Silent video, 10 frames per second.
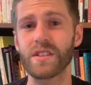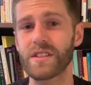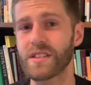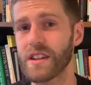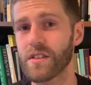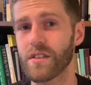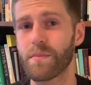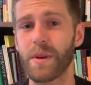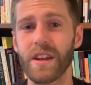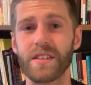
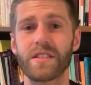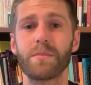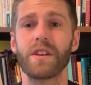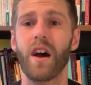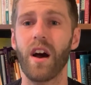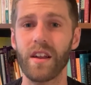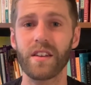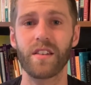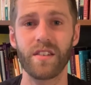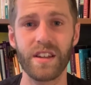considered pigs to be
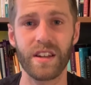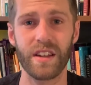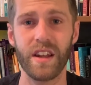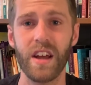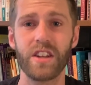unclean.